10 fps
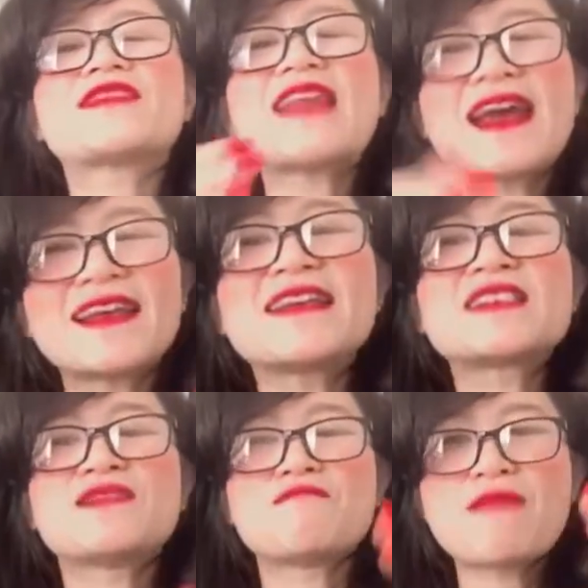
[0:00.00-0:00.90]
That
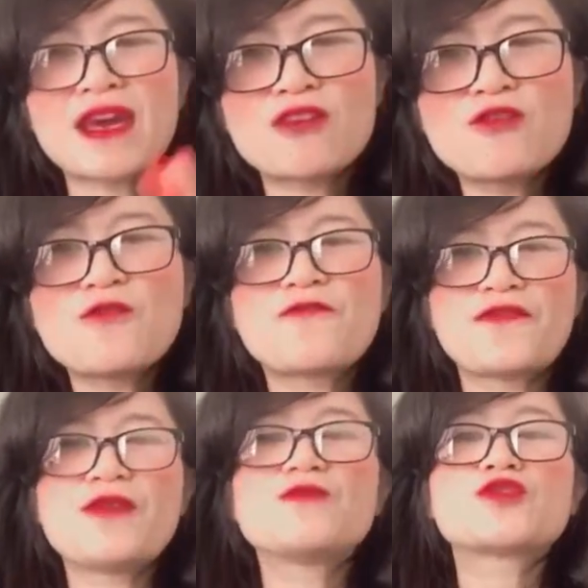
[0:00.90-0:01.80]
is make you
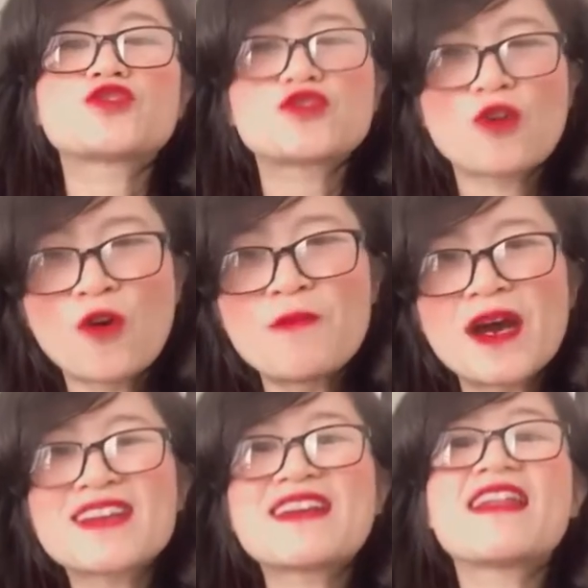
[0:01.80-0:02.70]
feel so
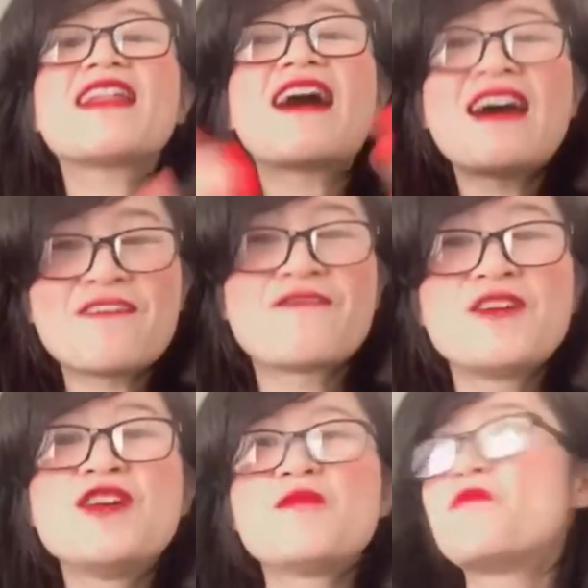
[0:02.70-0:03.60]
much life
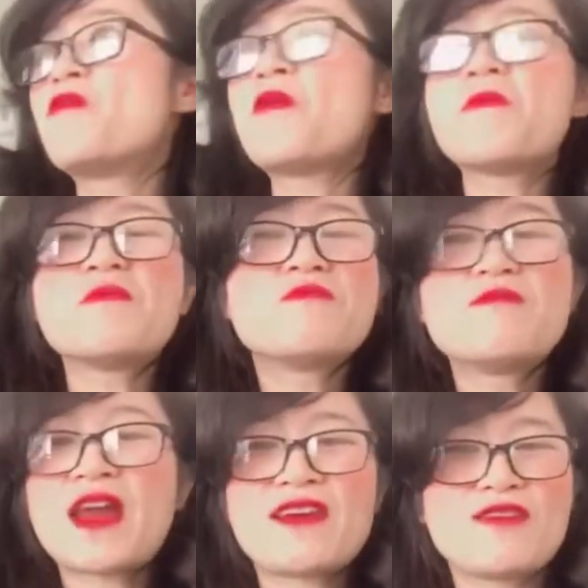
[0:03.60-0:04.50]
more,
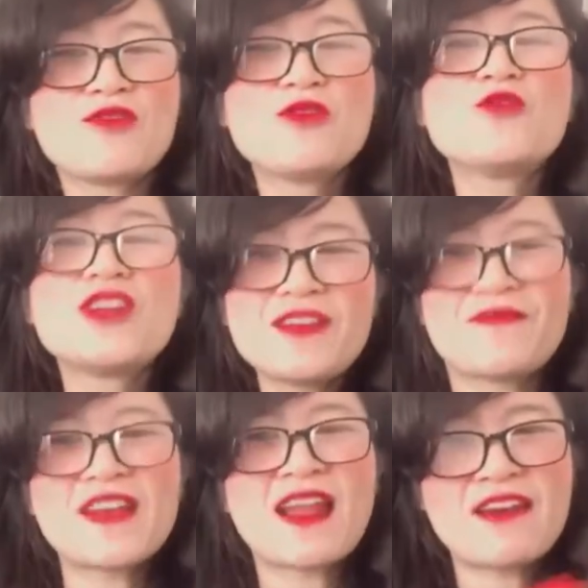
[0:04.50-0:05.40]
like you
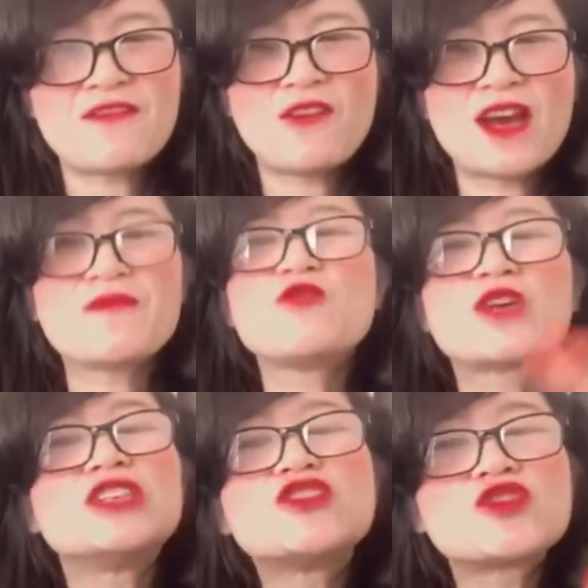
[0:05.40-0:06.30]
live the life you love. You
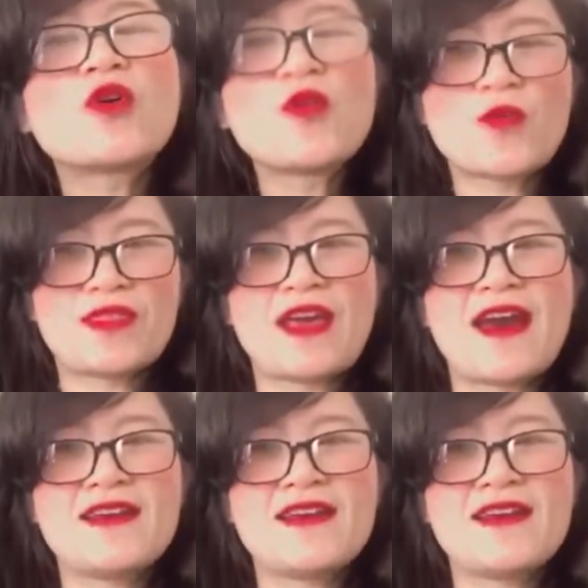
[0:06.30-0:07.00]
control with that.